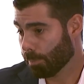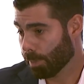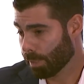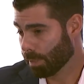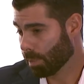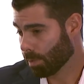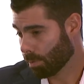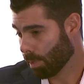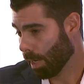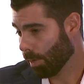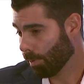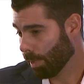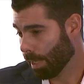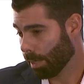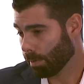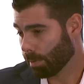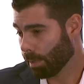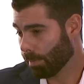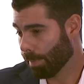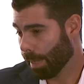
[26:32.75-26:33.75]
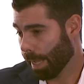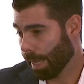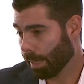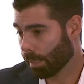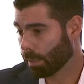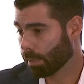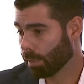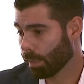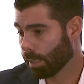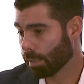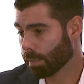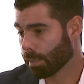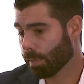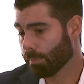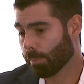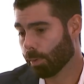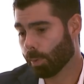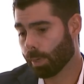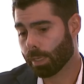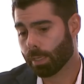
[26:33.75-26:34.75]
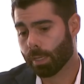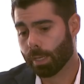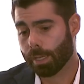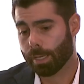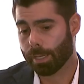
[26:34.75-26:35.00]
Business travel, that'll come back at some point,